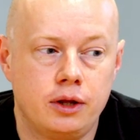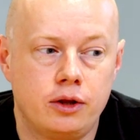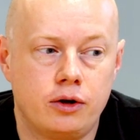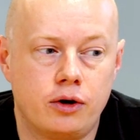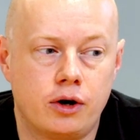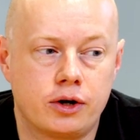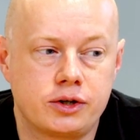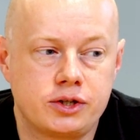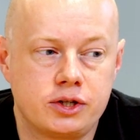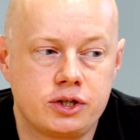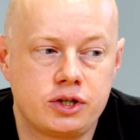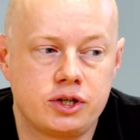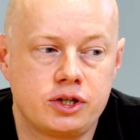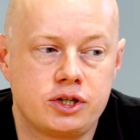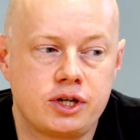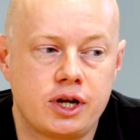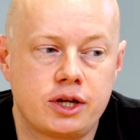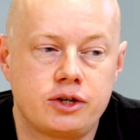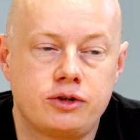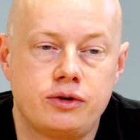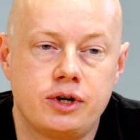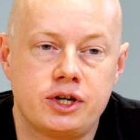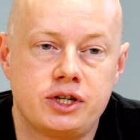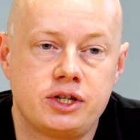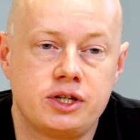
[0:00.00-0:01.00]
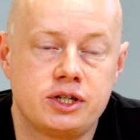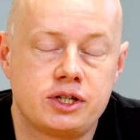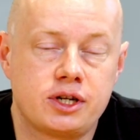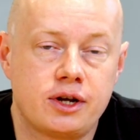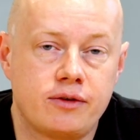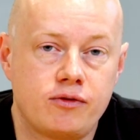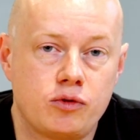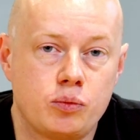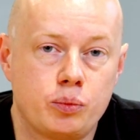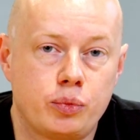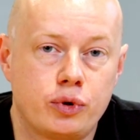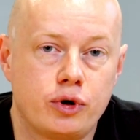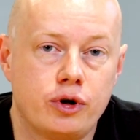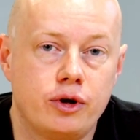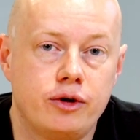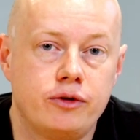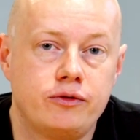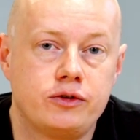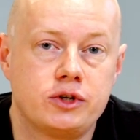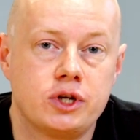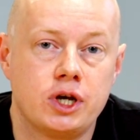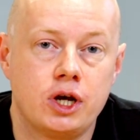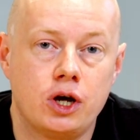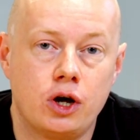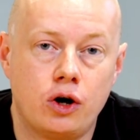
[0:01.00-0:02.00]
Their oxygen saturations have
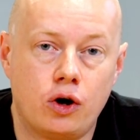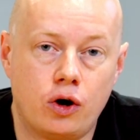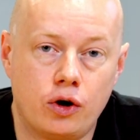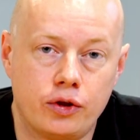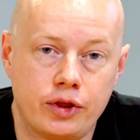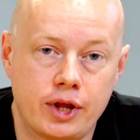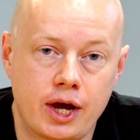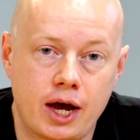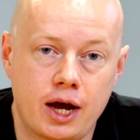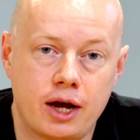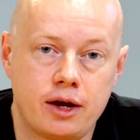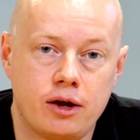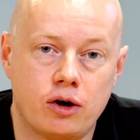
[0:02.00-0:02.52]
improved on